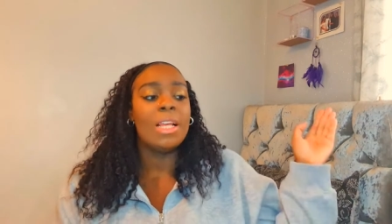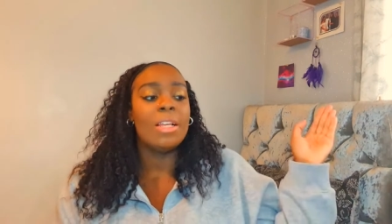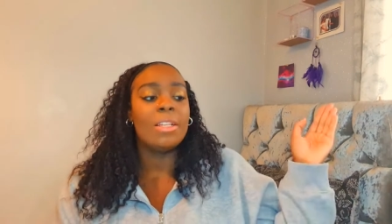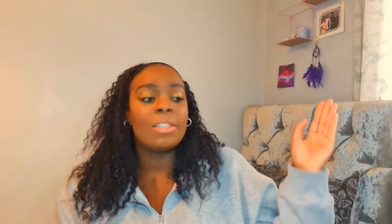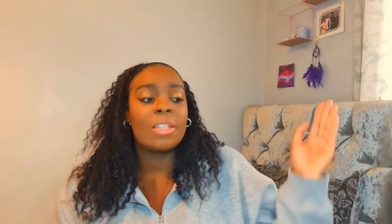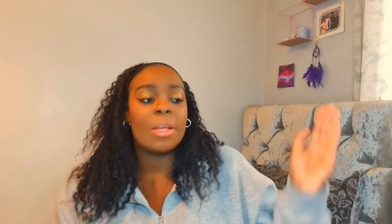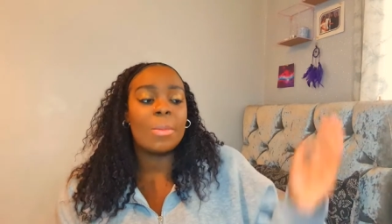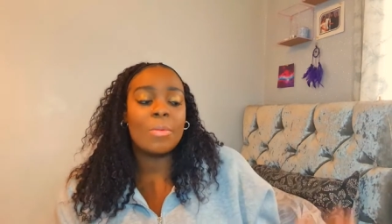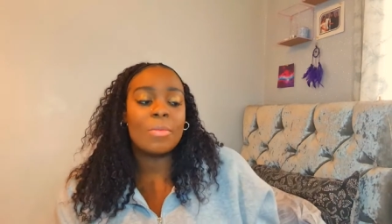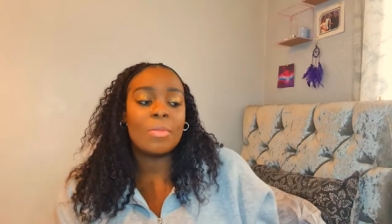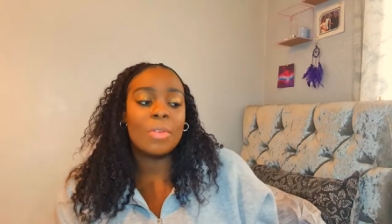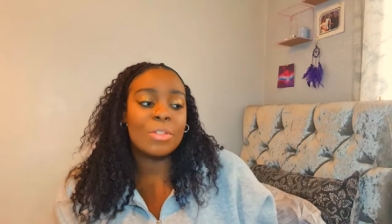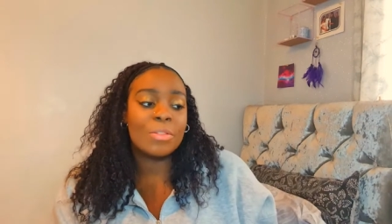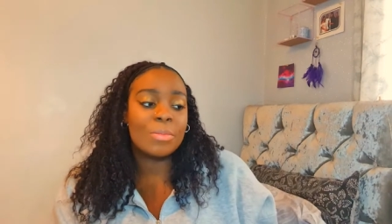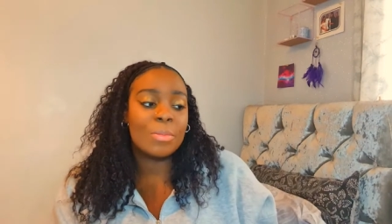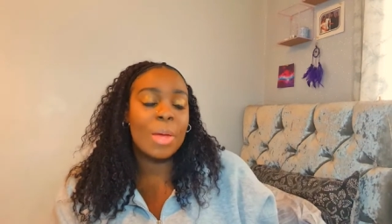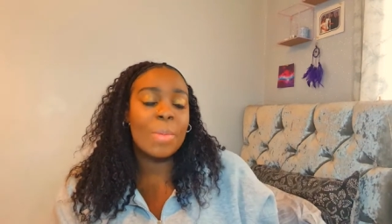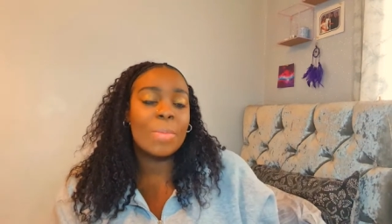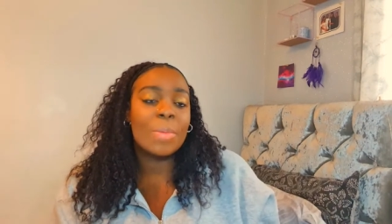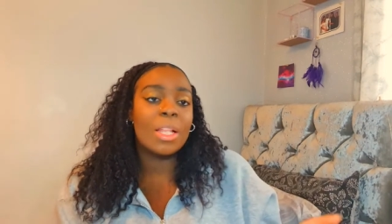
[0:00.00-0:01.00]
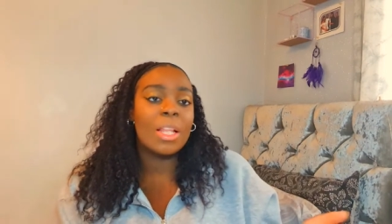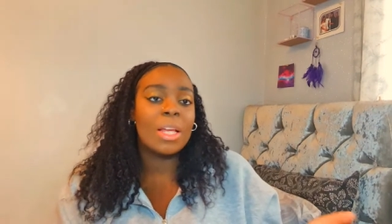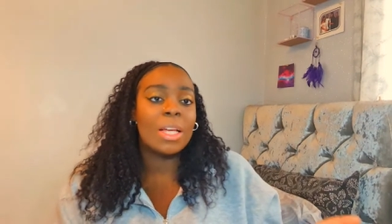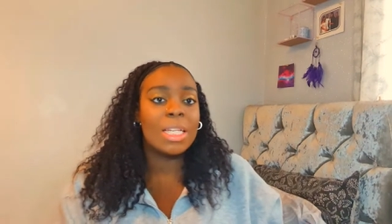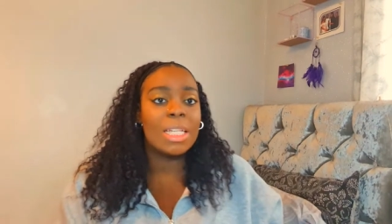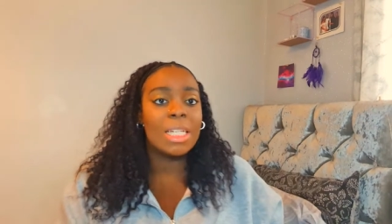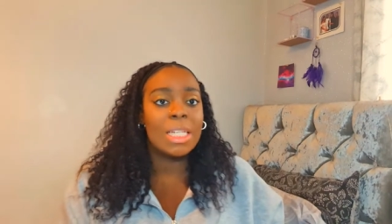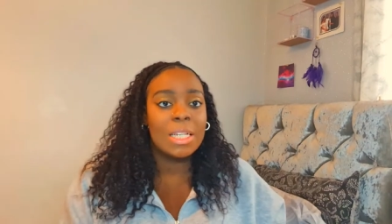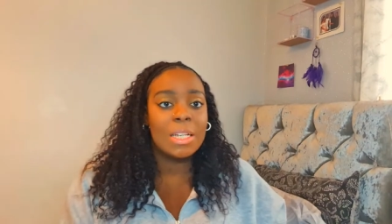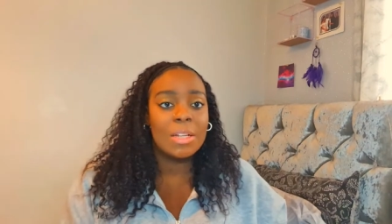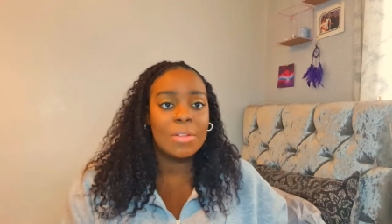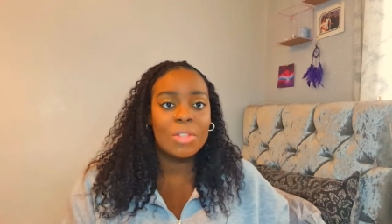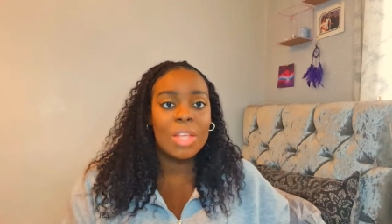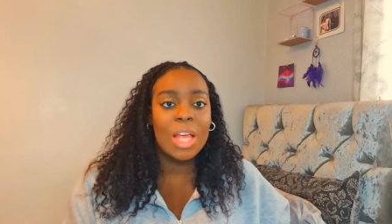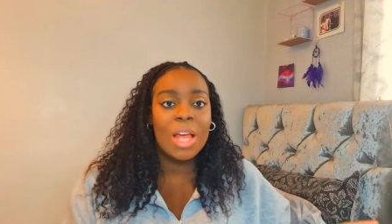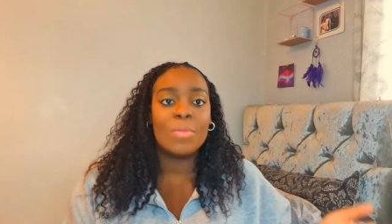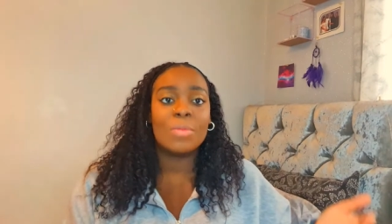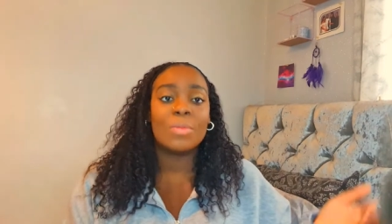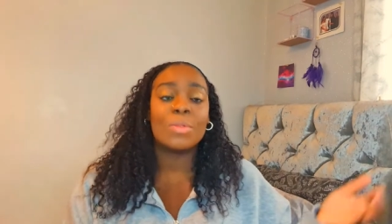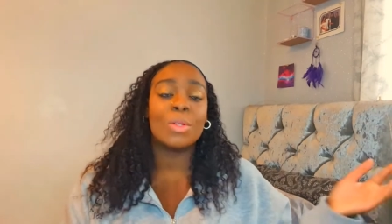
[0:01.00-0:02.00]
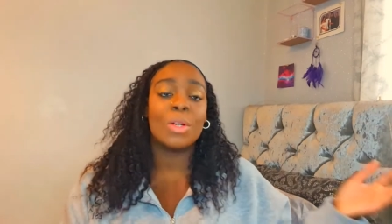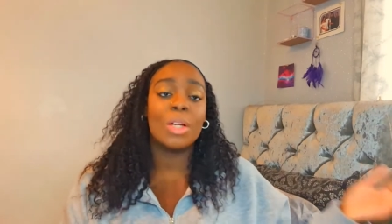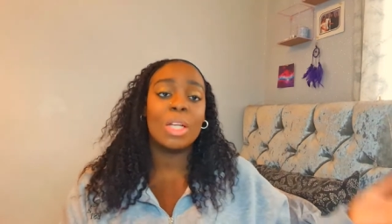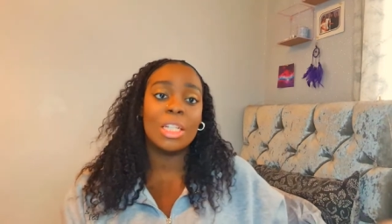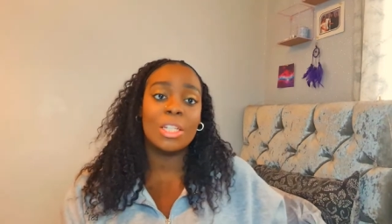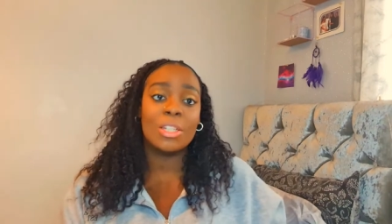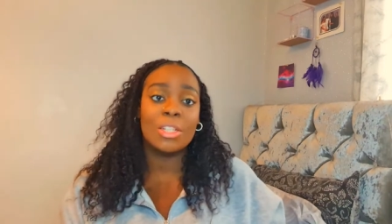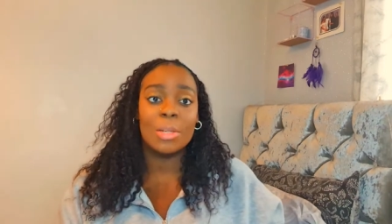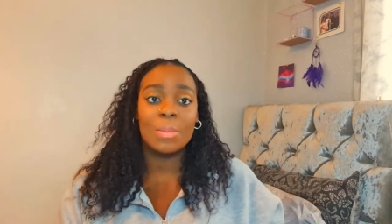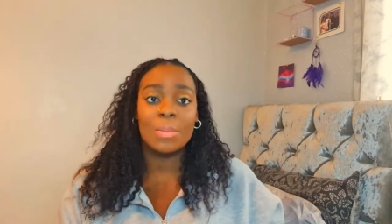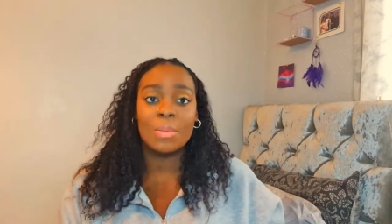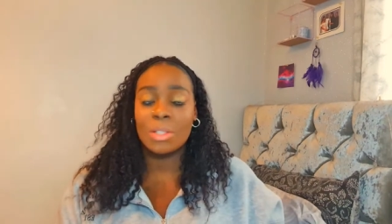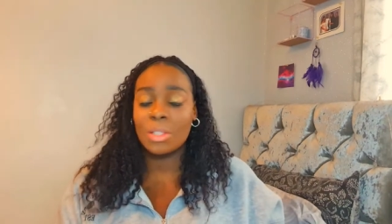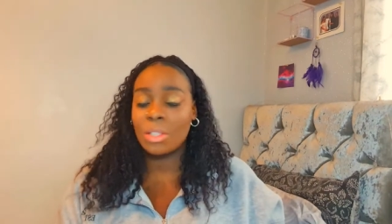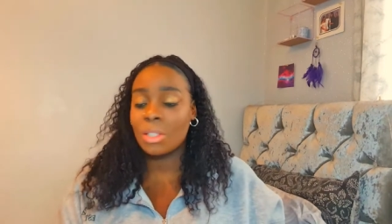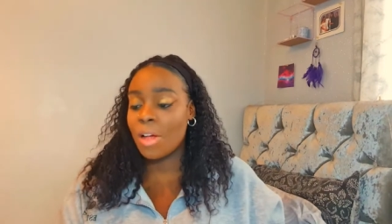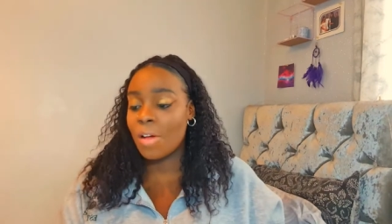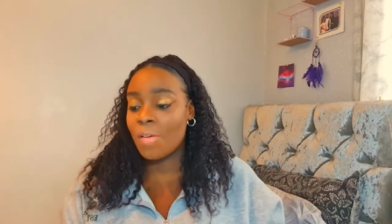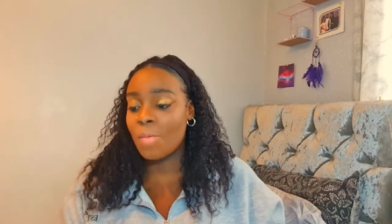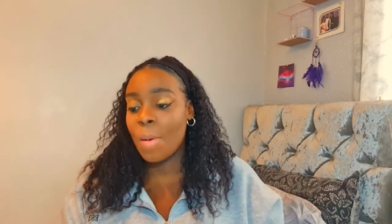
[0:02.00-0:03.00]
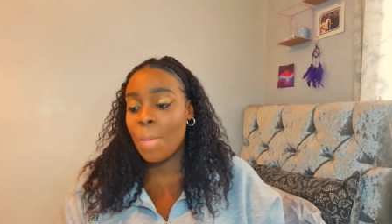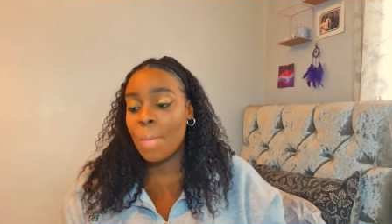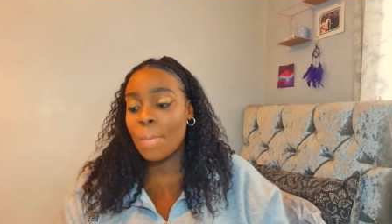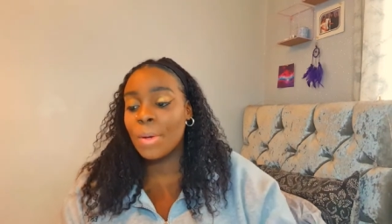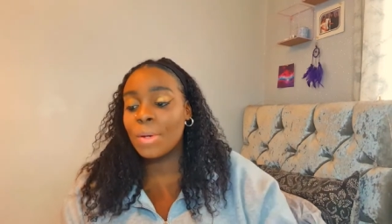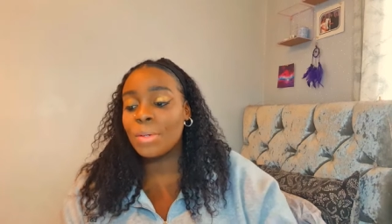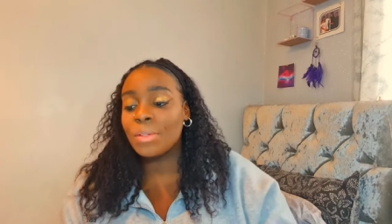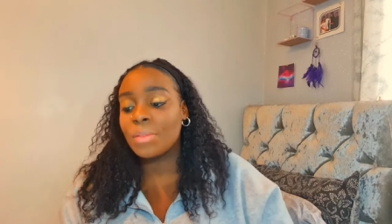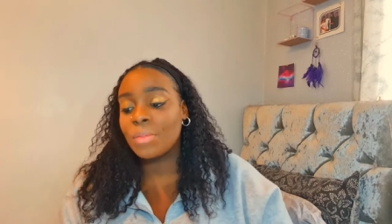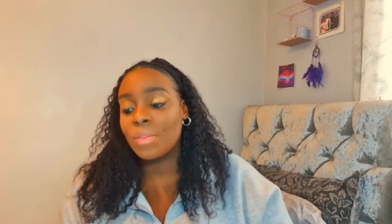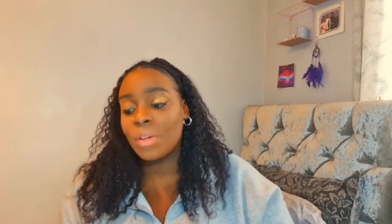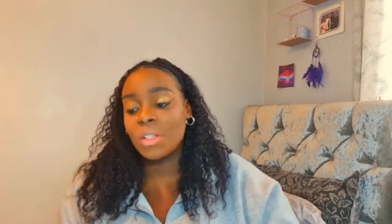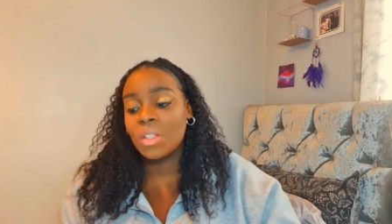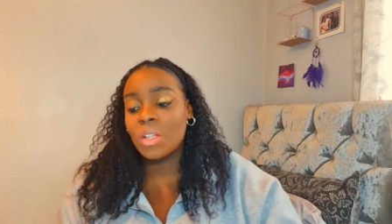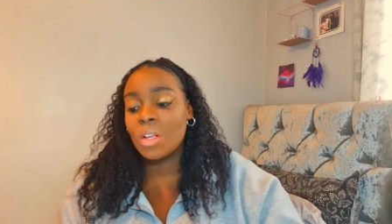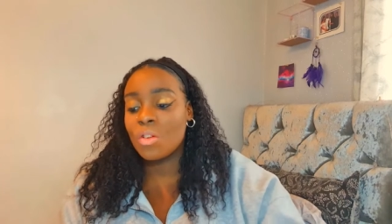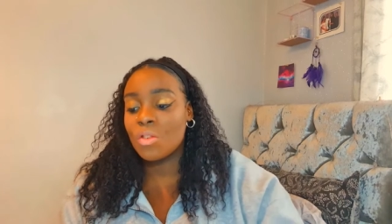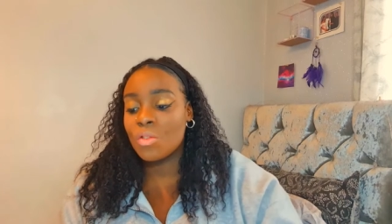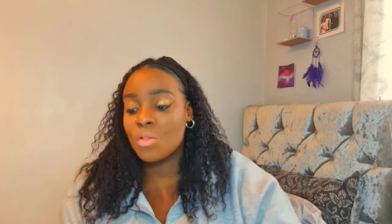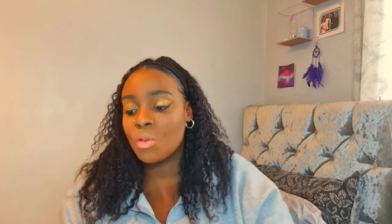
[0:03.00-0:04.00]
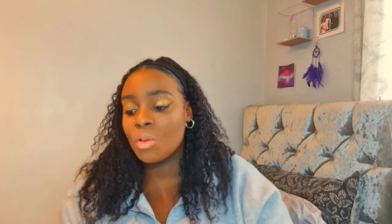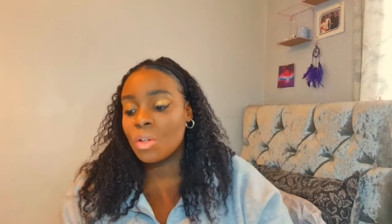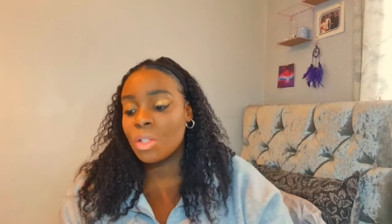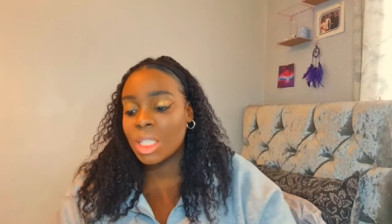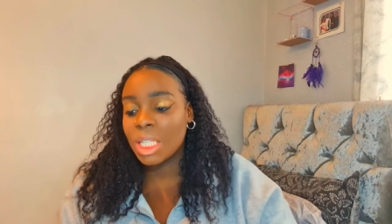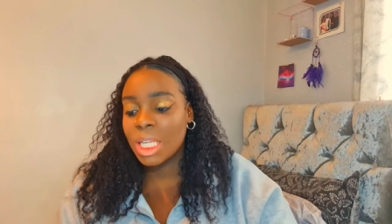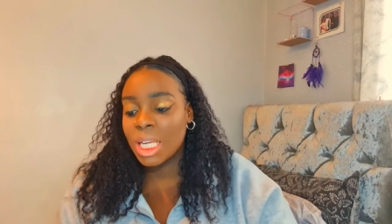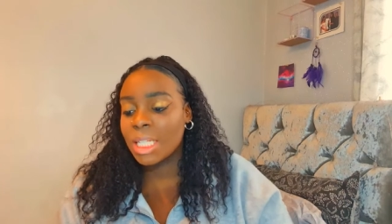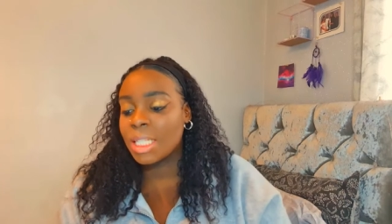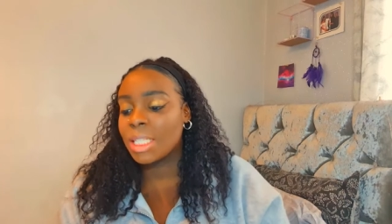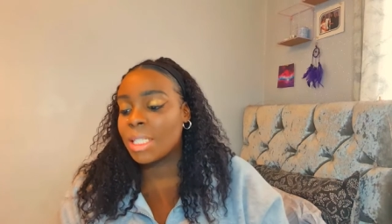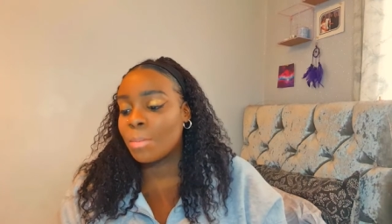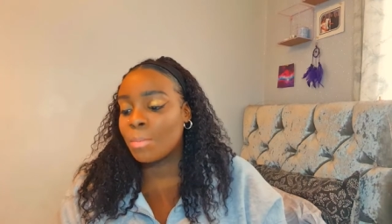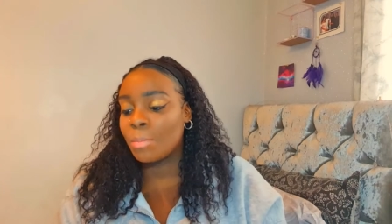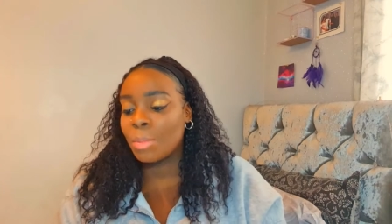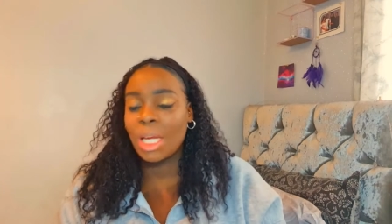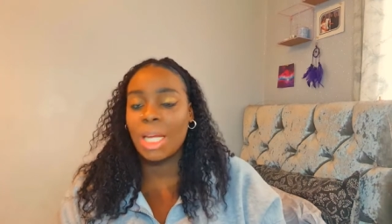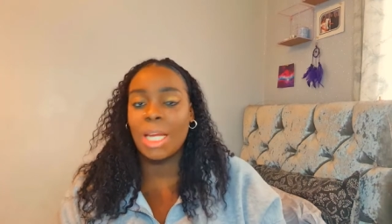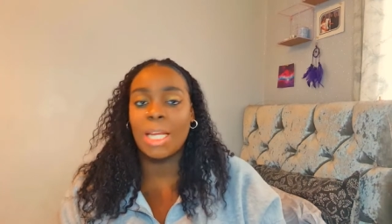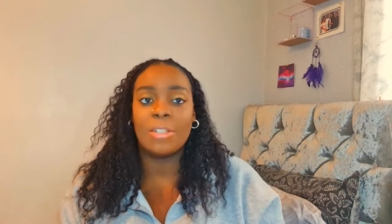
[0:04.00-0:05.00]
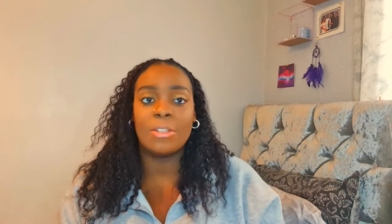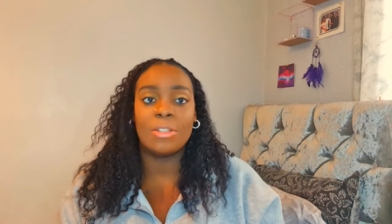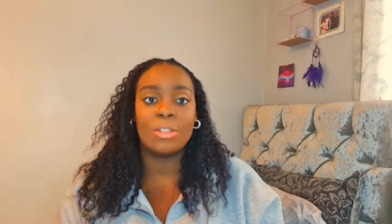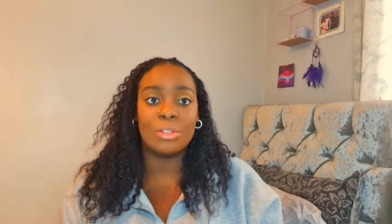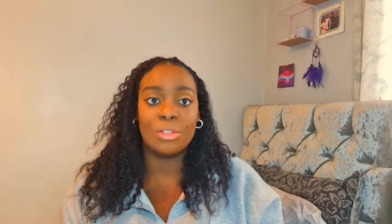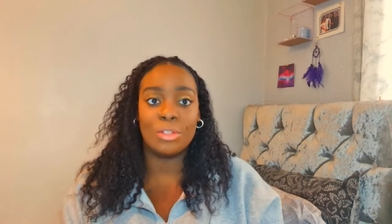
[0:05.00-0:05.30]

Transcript: Some of us might be lucky enough to have scholarships and stuff, but most of us are not getting paid.